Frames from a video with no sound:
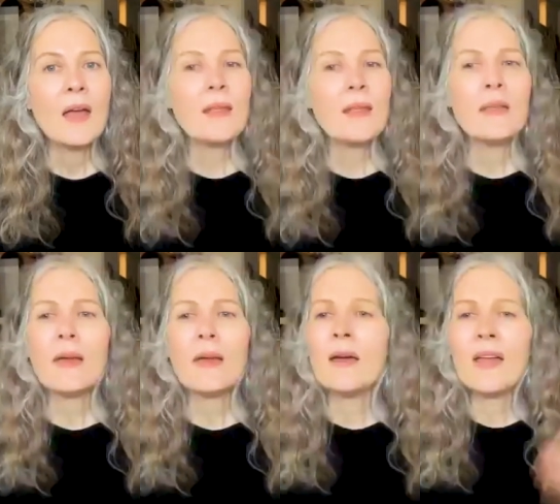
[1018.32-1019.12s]
yeah
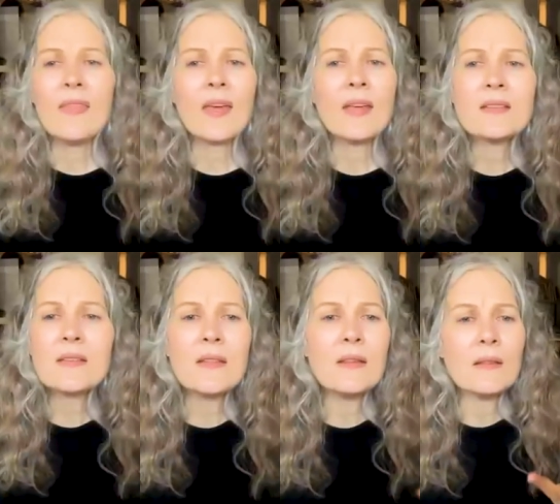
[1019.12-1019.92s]
and, and that's the,
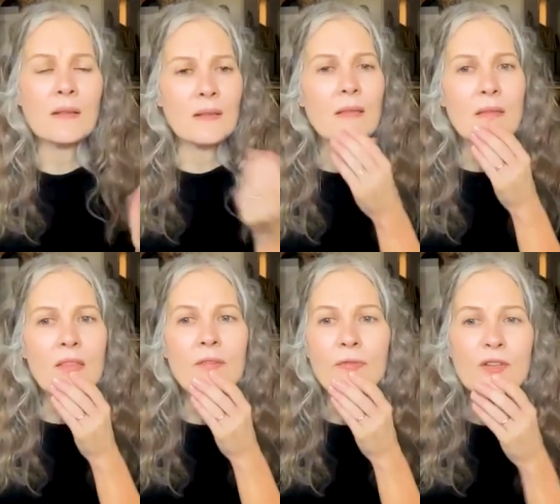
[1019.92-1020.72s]
yeah the
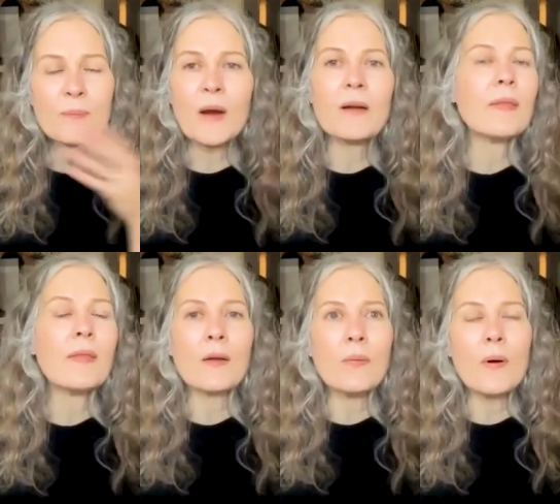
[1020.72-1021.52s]
first part of
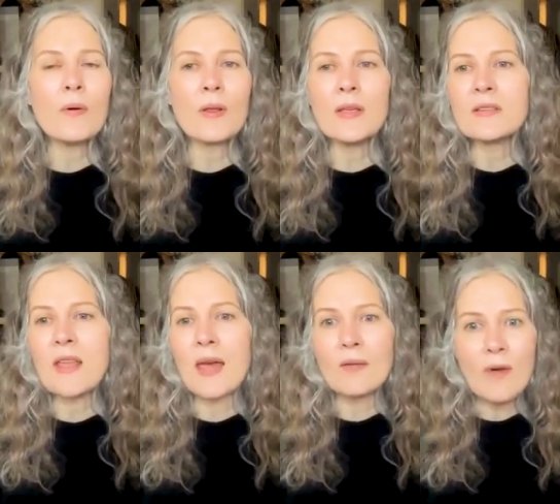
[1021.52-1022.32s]
that quote is
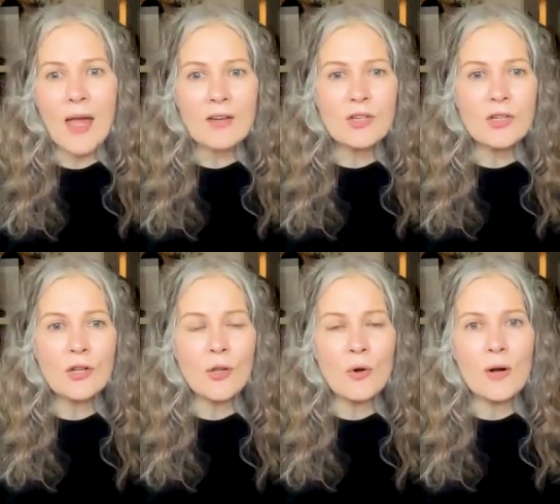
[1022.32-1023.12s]
that
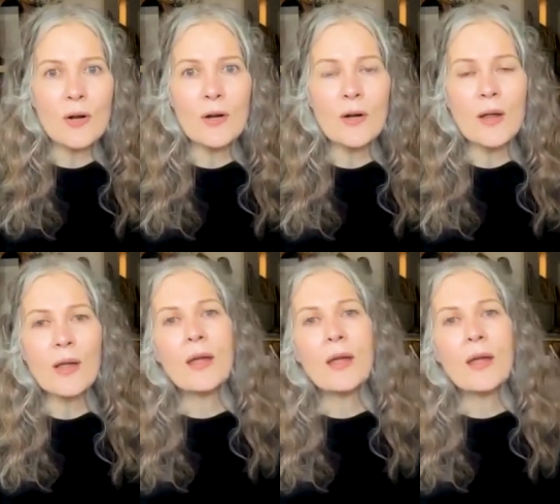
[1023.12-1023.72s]
rational order